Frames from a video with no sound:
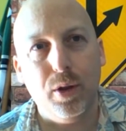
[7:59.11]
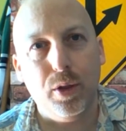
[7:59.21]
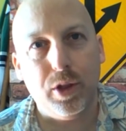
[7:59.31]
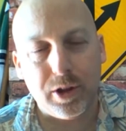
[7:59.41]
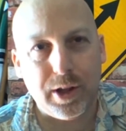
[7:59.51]

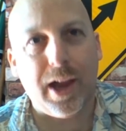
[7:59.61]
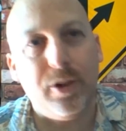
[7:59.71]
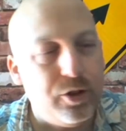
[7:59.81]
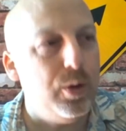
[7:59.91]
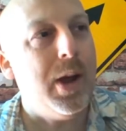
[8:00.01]
that
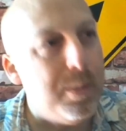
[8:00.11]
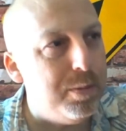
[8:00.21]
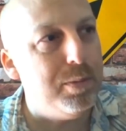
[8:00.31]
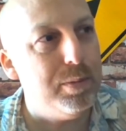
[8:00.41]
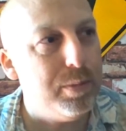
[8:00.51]
led to
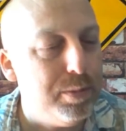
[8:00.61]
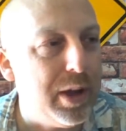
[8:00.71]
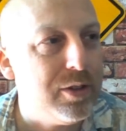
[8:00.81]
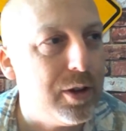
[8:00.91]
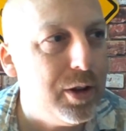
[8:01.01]
him
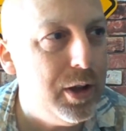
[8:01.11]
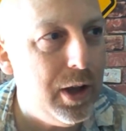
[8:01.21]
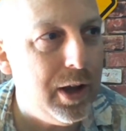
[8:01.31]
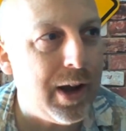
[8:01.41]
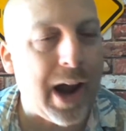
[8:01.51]
basically
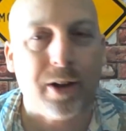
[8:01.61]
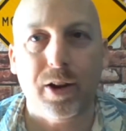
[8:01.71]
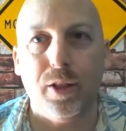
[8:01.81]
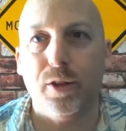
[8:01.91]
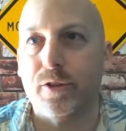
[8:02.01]

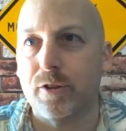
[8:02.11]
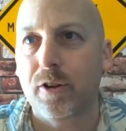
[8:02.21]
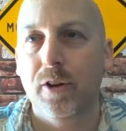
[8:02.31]
enacting this